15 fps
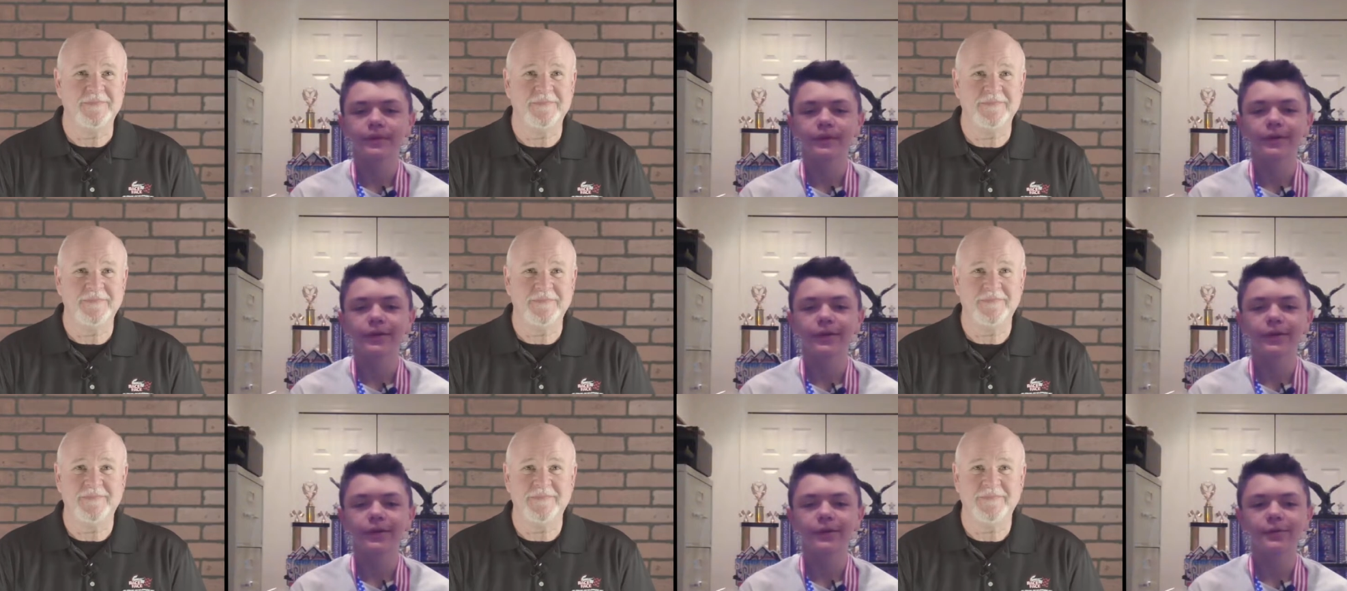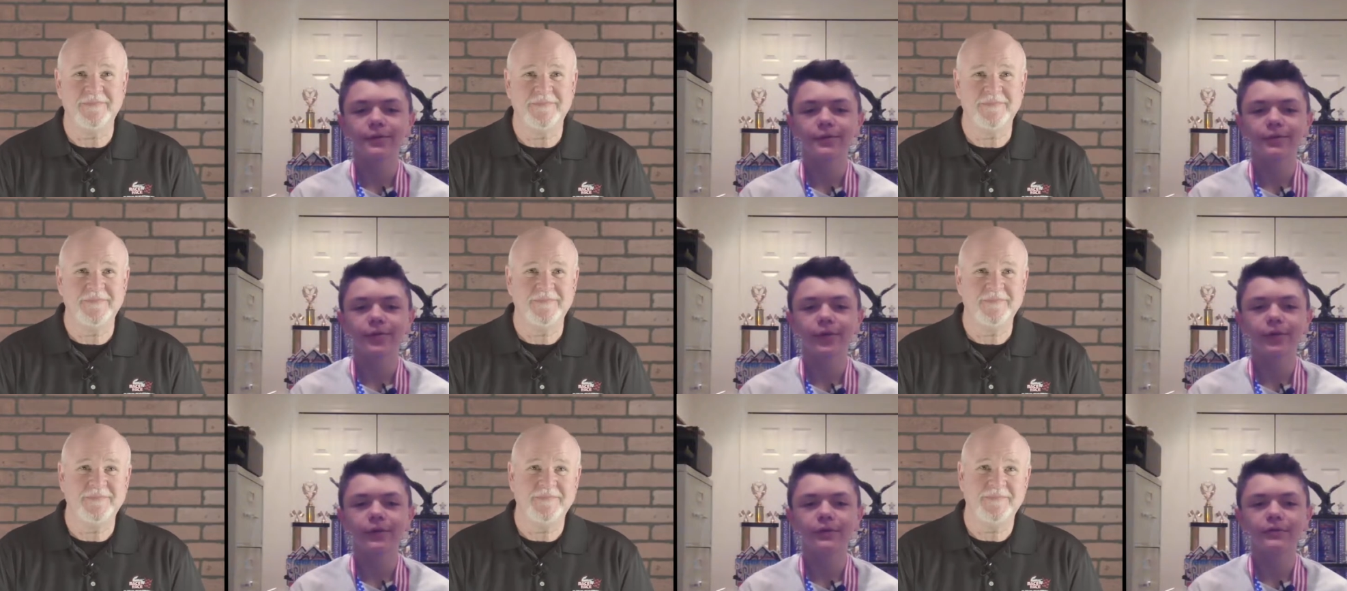Speaker 1: Um,
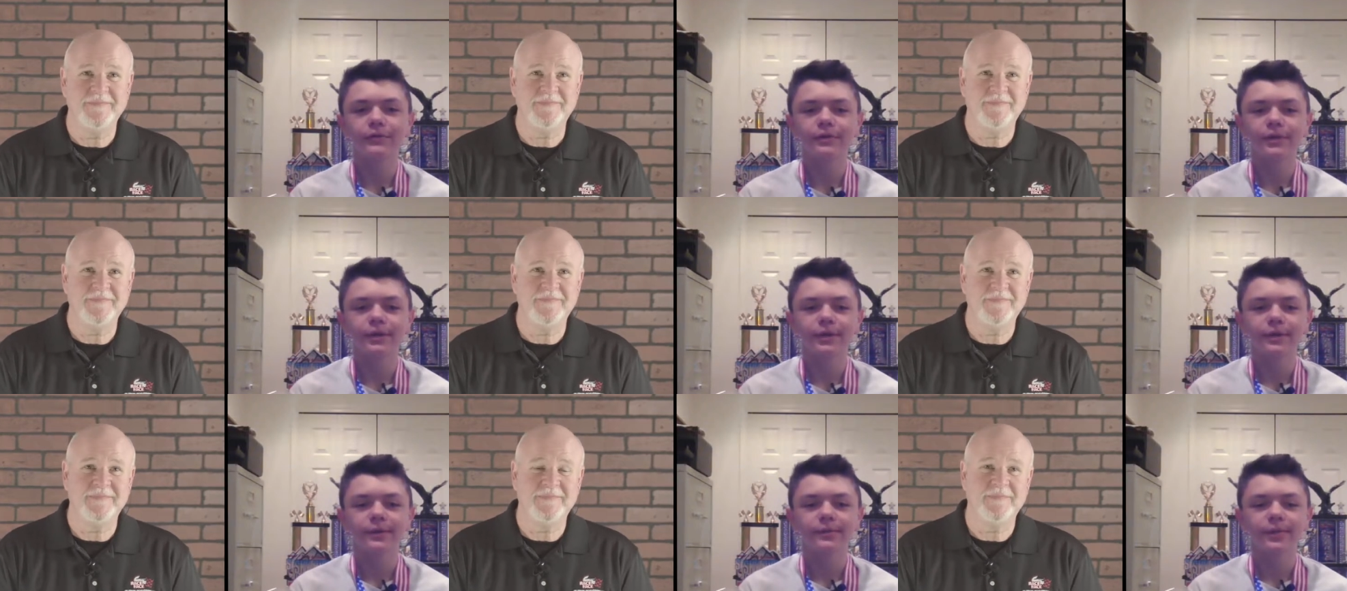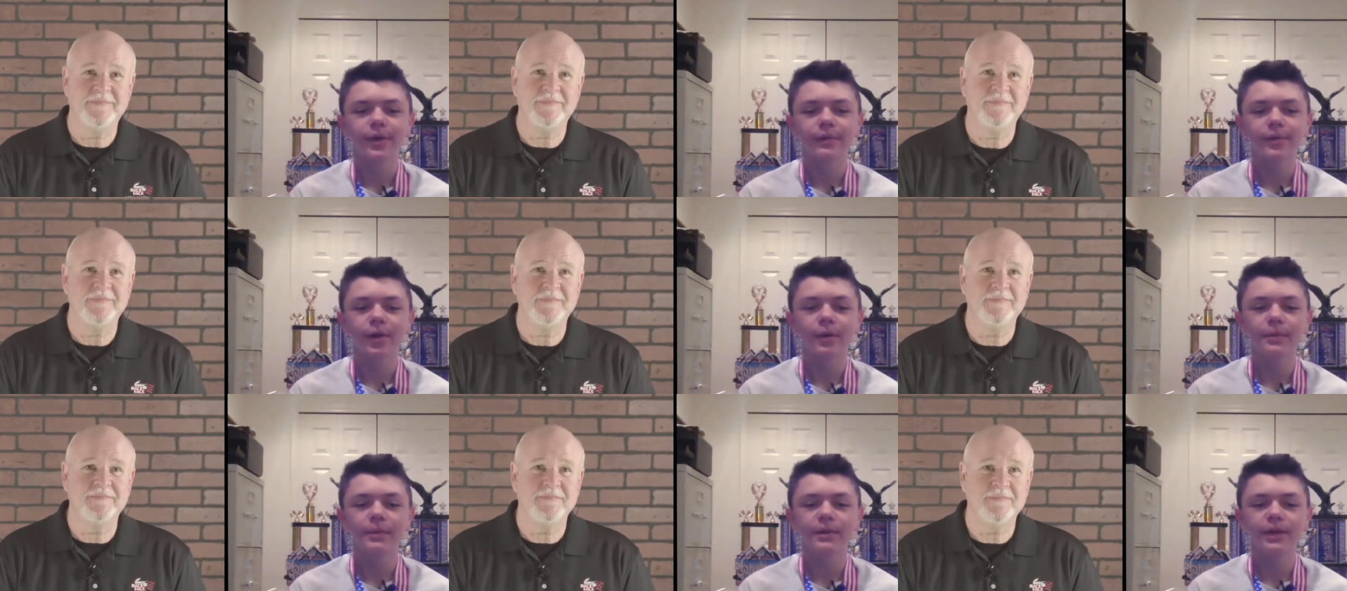well, my
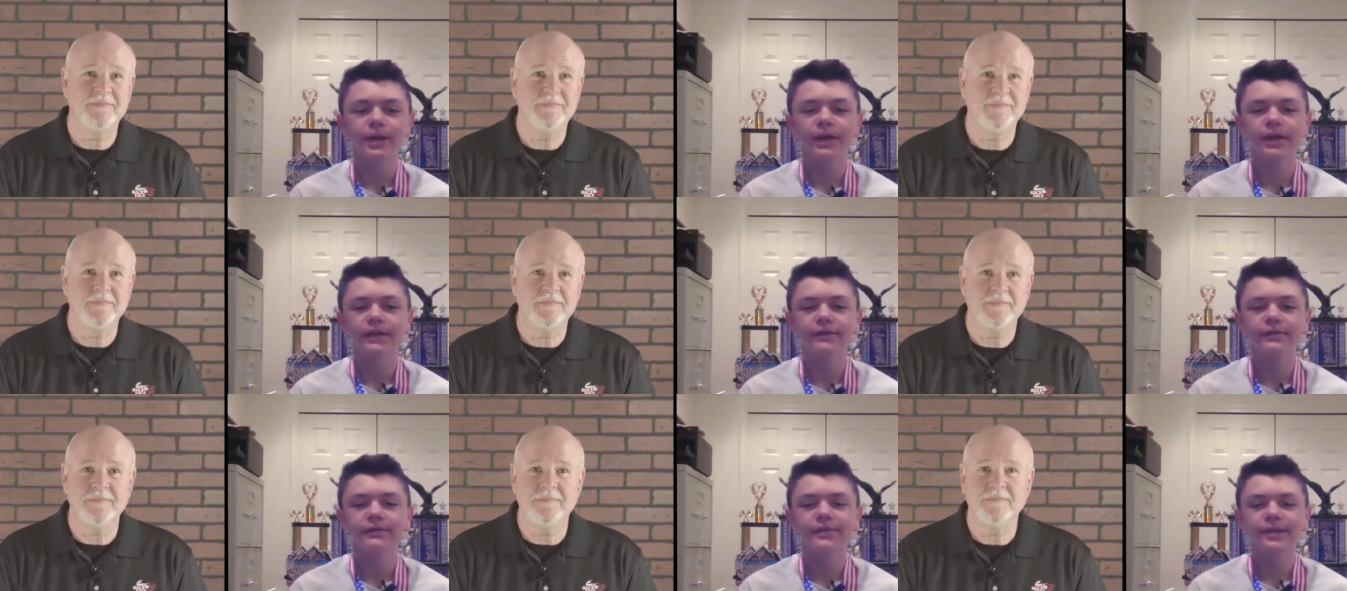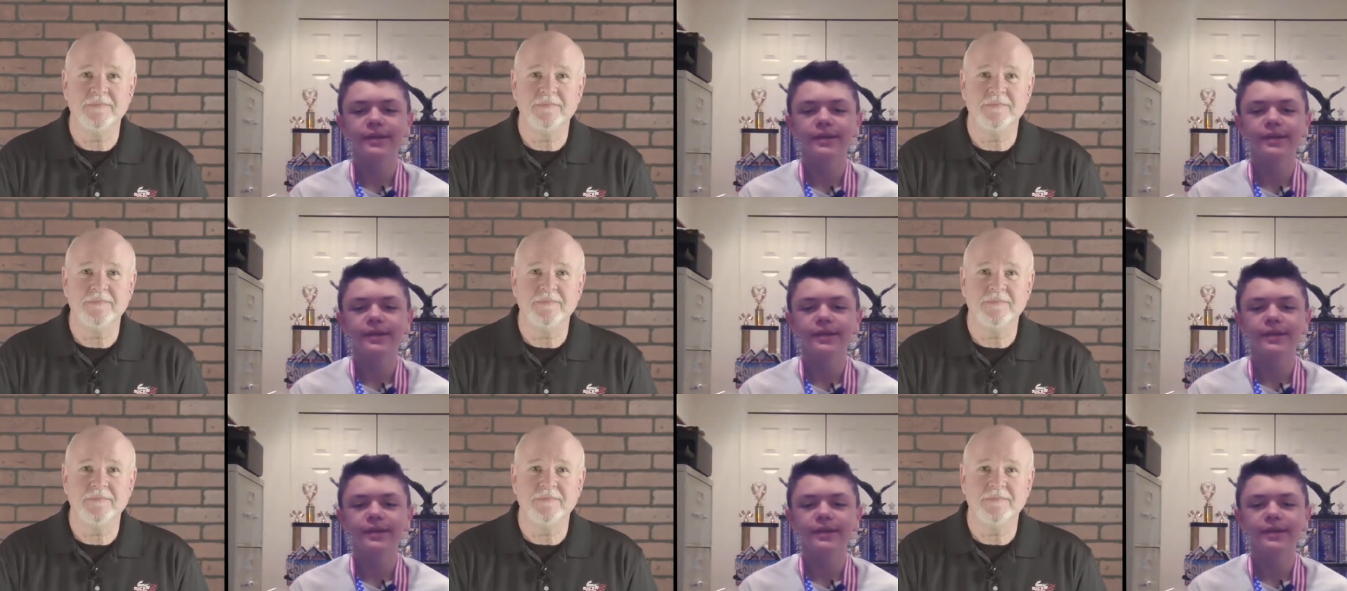mom and dad,